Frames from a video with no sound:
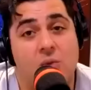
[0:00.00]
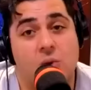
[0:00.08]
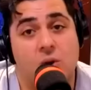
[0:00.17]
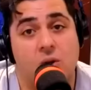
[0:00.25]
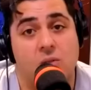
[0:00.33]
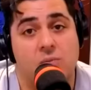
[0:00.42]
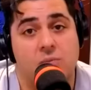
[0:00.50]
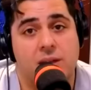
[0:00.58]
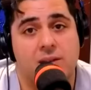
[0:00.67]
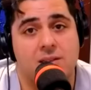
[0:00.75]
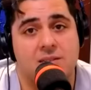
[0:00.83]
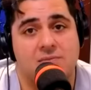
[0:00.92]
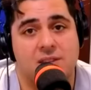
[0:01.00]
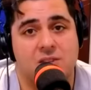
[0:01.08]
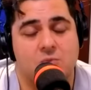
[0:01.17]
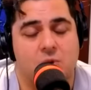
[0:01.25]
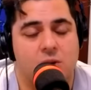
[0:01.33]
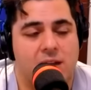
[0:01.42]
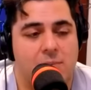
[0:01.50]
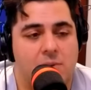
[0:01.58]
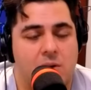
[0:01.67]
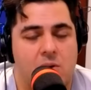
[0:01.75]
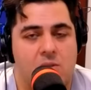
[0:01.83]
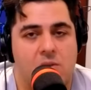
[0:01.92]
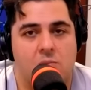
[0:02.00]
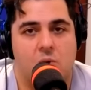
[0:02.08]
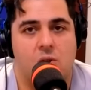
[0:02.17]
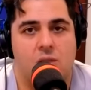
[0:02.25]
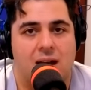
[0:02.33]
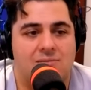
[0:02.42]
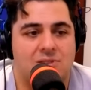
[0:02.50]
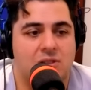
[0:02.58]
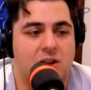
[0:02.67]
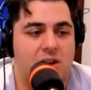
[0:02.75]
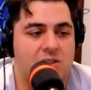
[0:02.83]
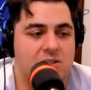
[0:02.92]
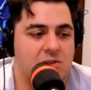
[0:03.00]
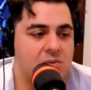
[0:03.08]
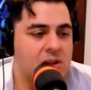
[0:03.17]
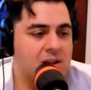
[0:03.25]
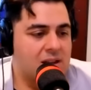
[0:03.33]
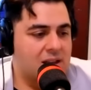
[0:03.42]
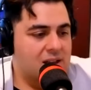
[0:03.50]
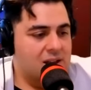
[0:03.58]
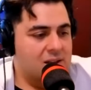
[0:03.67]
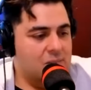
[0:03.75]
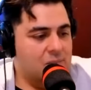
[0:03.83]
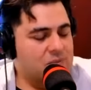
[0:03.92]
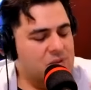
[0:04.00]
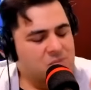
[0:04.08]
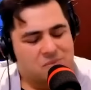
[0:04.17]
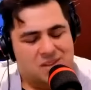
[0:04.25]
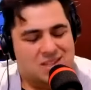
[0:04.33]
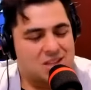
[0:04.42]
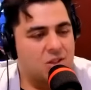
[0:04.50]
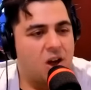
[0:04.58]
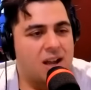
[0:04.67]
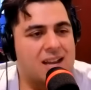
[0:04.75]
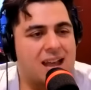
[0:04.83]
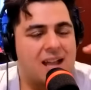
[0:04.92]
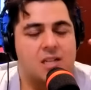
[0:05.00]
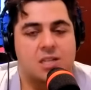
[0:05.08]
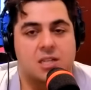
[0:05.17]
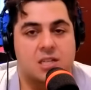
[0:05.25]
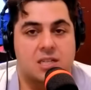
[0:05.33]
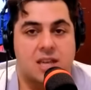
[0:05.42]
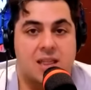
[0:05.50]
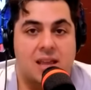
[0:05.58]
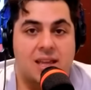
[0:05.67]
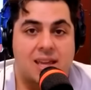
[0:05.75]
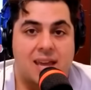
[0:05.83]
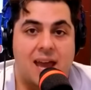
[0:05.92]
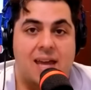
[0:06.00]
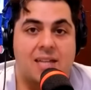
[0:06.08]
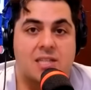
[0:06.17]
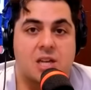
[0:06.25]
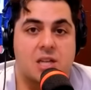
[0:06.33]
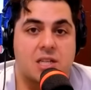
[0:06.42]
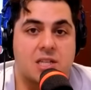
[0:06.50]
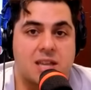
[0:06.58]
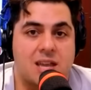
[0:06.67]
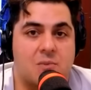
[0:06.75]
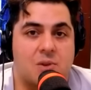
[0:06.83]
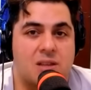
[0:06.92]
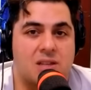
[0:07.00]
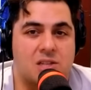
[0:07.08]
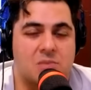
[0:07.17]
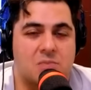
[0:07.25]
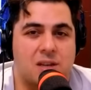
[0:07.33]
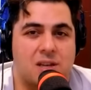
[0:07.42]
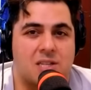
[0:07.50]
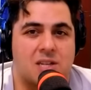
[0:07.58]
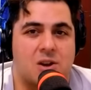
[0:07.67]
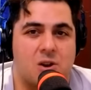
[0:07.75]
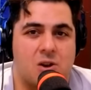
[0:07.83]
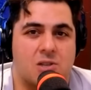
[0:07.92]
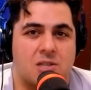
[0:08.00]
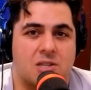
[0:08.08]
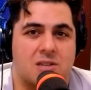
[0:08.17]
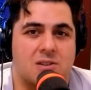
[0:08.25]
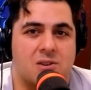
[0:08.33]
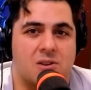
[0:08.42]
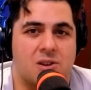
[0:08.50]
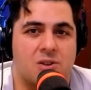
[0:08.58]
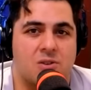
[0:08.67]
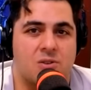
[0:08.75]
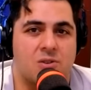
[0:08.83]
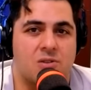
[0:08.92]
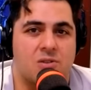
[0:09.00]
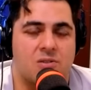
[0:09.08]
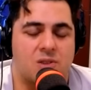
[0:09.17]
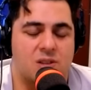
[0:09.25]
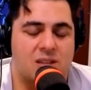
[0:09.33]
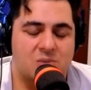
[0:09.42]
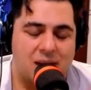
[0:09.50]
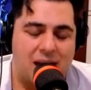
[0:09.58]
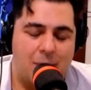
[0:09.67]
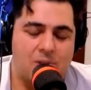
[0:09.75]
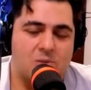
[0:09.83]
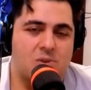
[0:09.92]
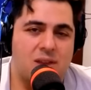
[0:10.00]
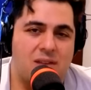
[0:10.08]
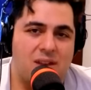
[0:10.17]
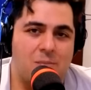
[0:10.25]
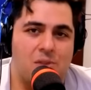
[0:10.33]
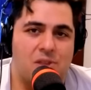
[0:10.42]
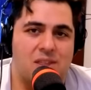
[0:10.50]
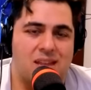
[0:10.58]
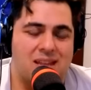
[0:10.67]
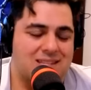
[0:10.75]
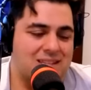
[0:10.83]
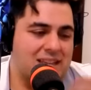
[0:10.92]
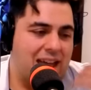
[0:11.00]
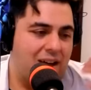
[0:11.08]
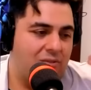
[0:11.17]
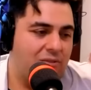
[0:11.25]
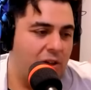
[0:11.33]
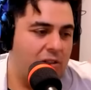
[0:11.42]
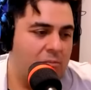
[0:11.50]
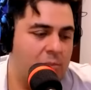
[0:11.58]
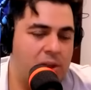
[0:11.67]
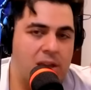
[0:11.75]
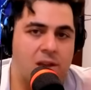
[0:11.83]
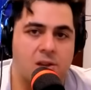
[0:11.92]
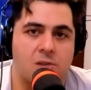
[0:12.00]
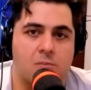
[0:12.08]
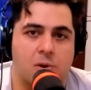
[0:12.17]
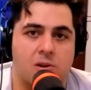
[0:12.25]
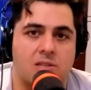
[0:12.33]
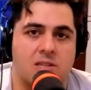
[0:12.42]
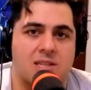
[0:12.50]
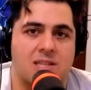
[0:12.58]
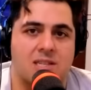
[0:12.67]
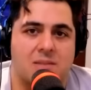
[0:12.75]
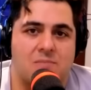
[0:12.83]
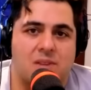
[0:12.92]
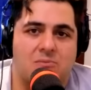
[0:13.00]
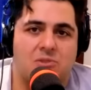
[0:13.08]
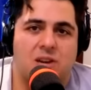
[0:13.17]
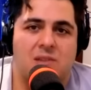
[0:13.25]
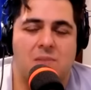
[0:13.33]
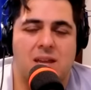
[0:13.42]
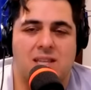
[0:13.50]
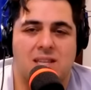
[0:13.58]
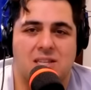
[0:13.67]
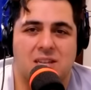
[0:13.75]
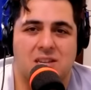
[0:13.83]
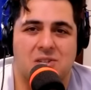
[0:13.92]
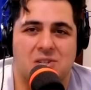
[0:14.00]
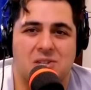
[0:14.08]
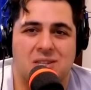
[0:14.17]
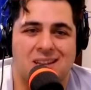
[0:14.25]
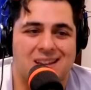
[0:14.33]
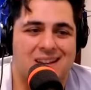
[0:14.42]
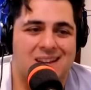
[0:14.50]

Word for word: the world because if this war kept mm. going the more lives are lost so the it's a long analogy to say like yeah it's going to sting but just because it hurts or you're that's what happens when you have empathy that's the downfall of being yeah. a good person is sometimes you got to make decisions